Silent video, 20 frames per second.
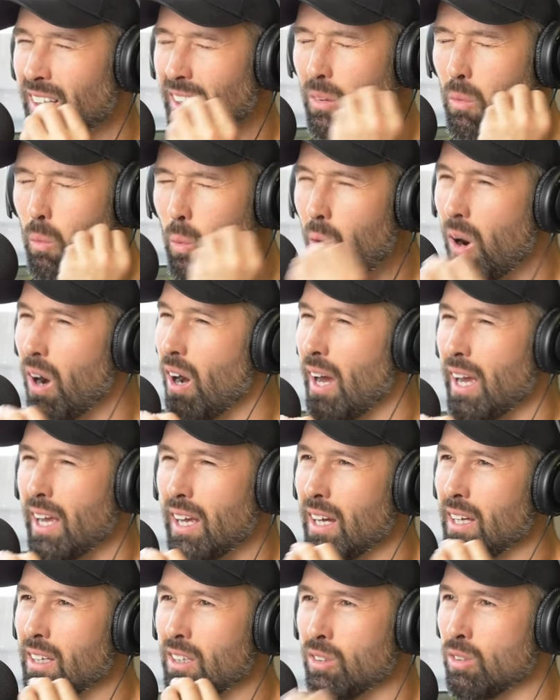Like,
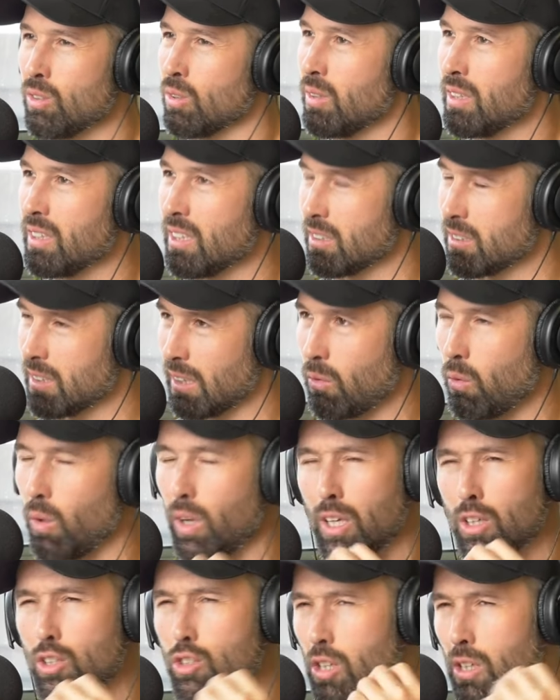why are you doing this? Like,
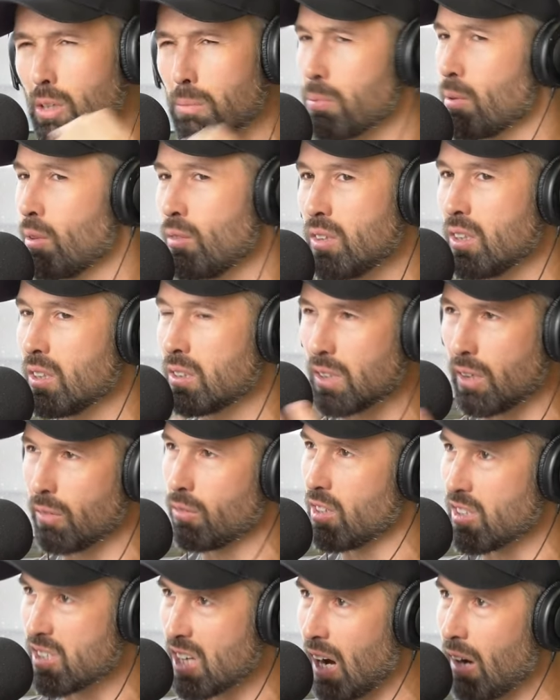what are you trying to prove to
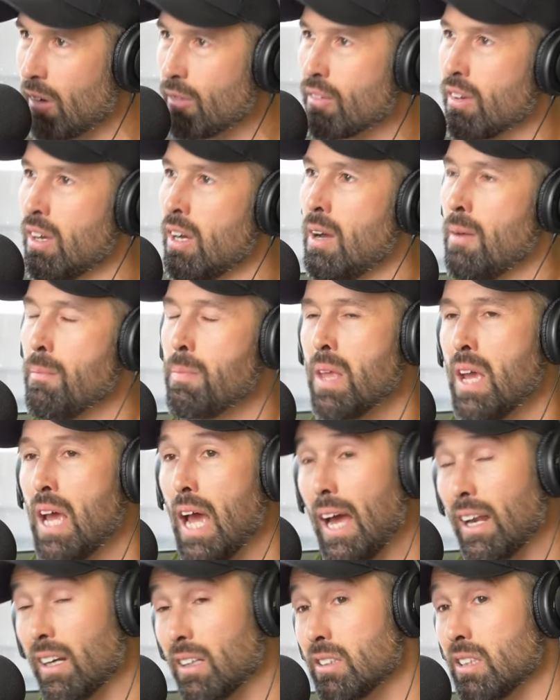yourself you're tough?
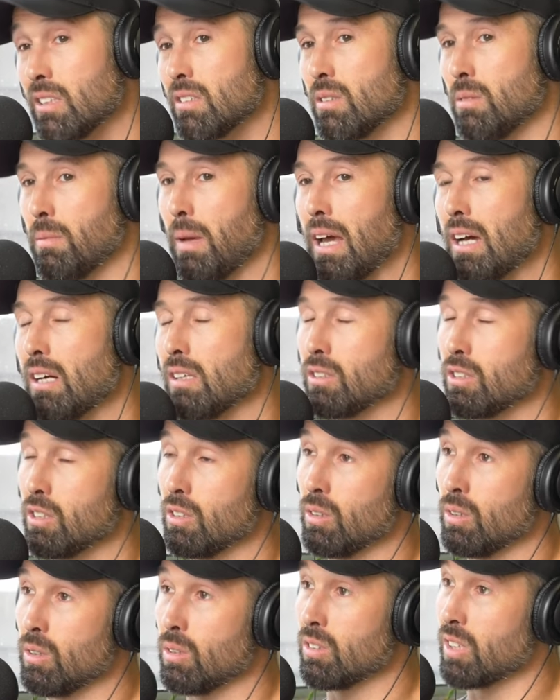And I said to him, how's
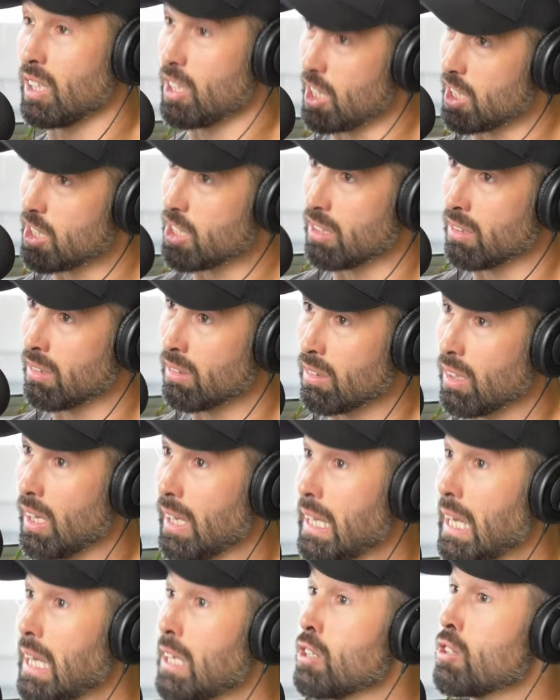your digestion?
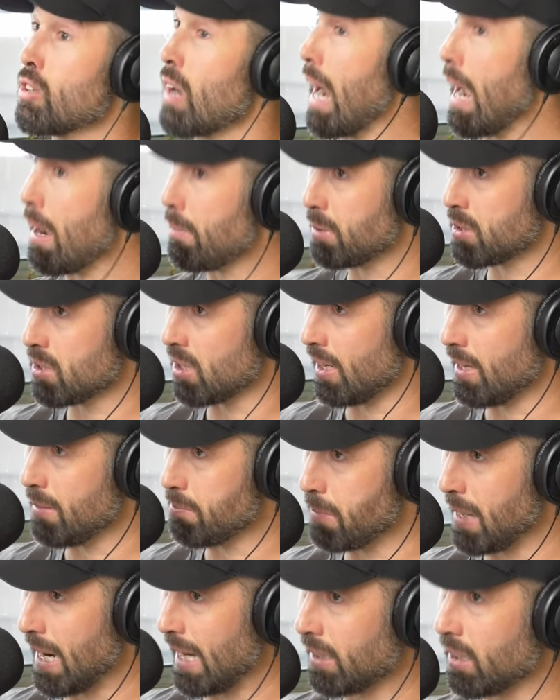Like, is your appetite
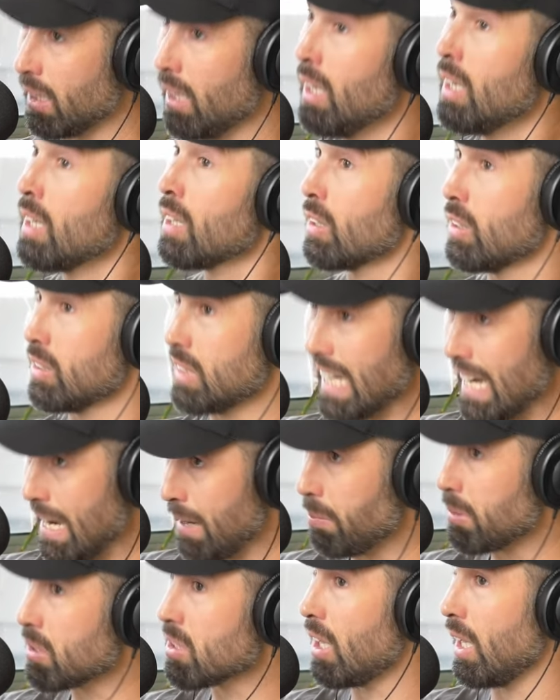back? Because
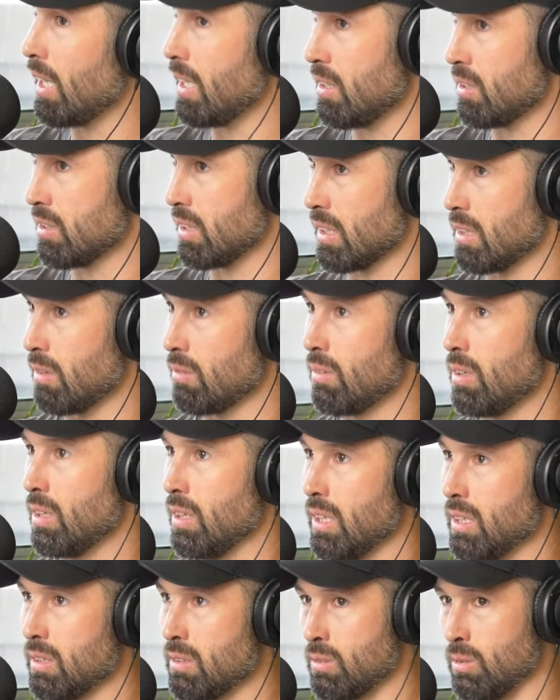appetite is like a
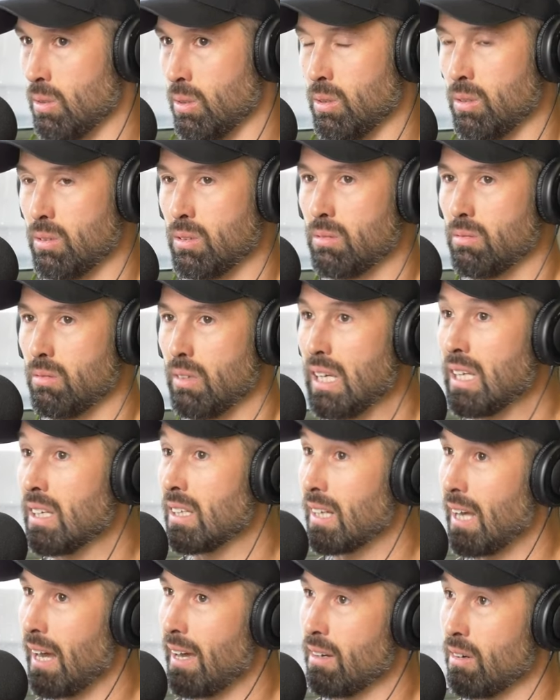really good
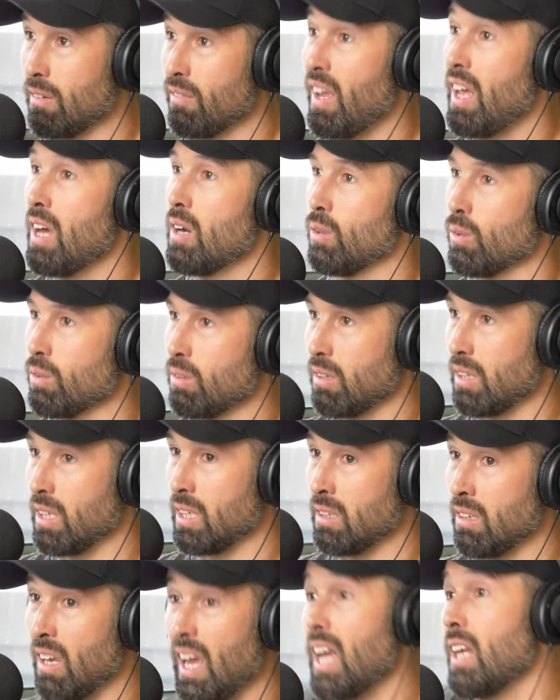indicator of health
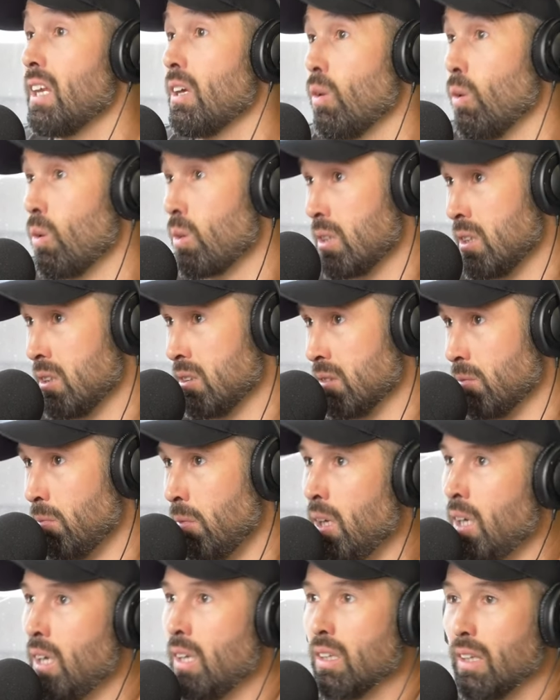in any organism.
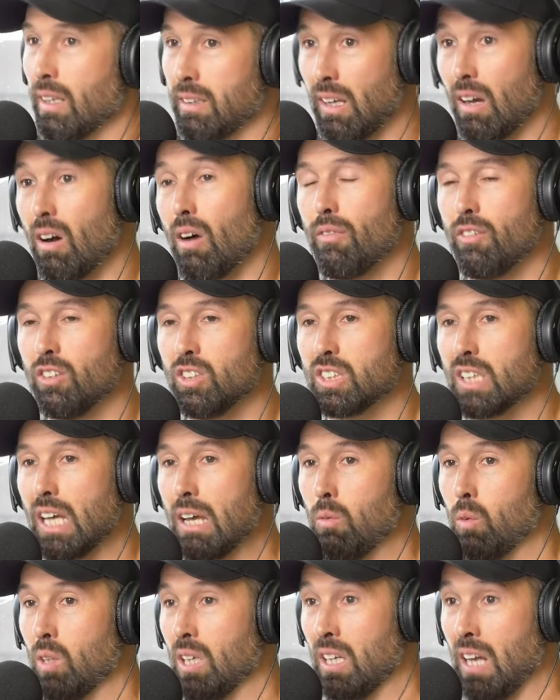Like they often
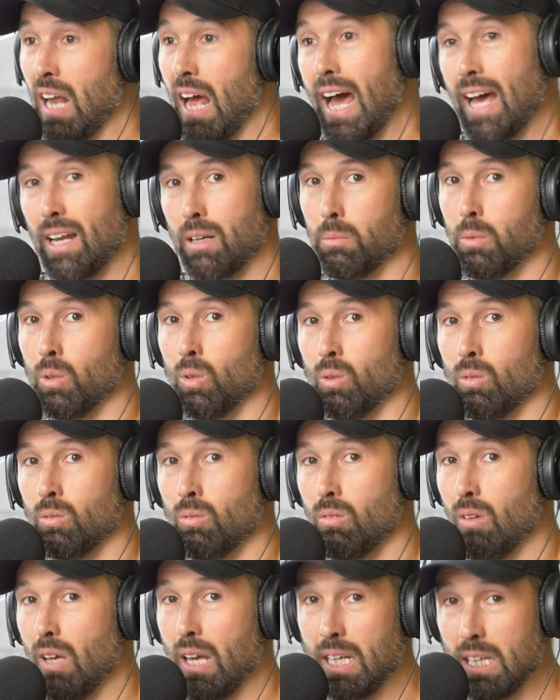say when an
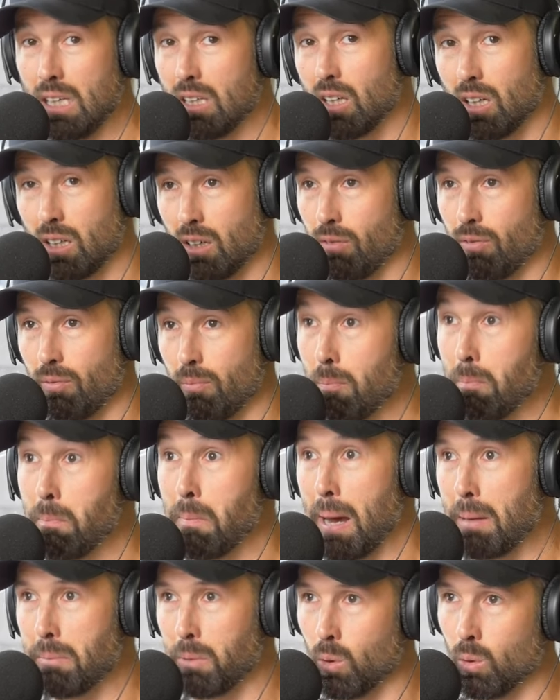animal, any kind of
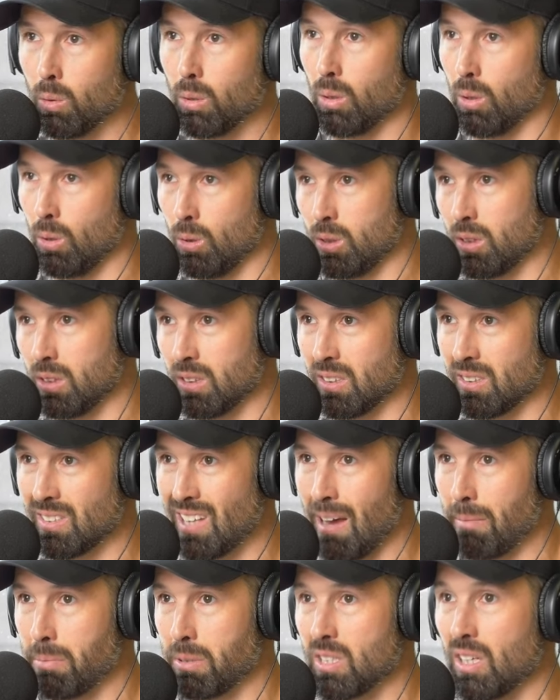mammal loses
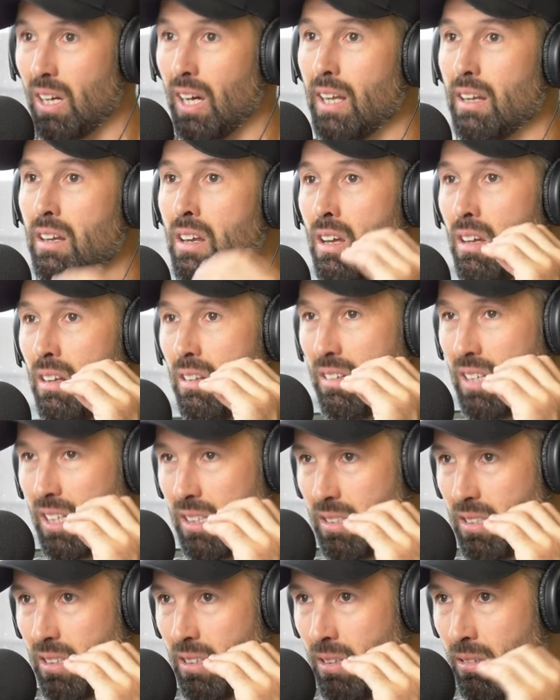its appetite,
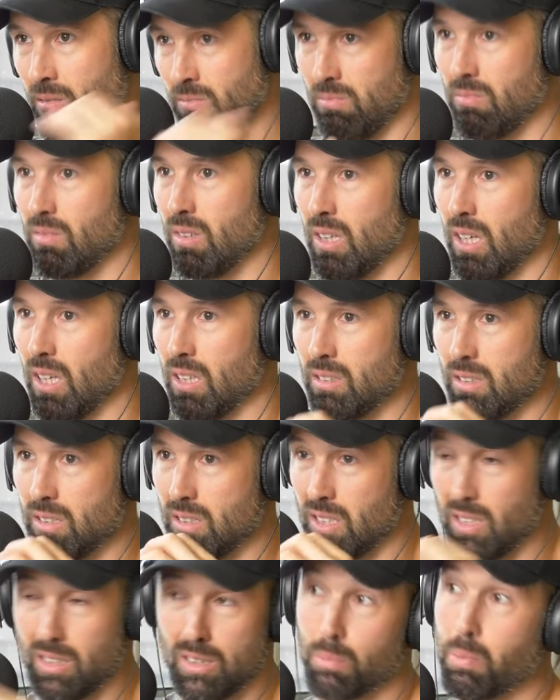that's
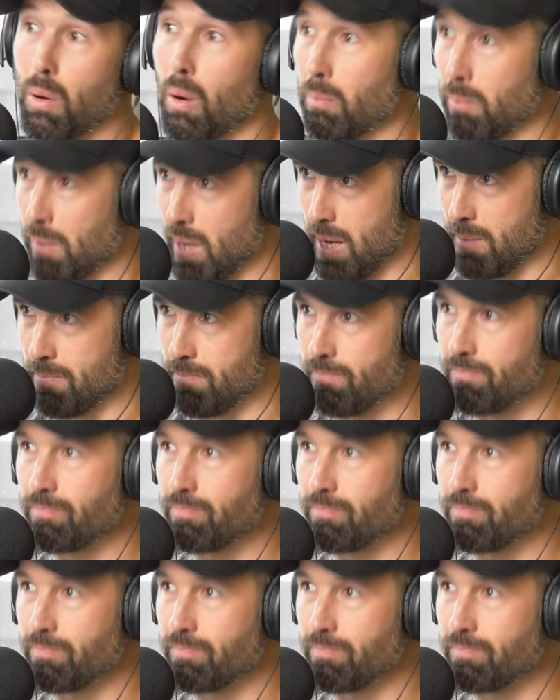there's a problem there.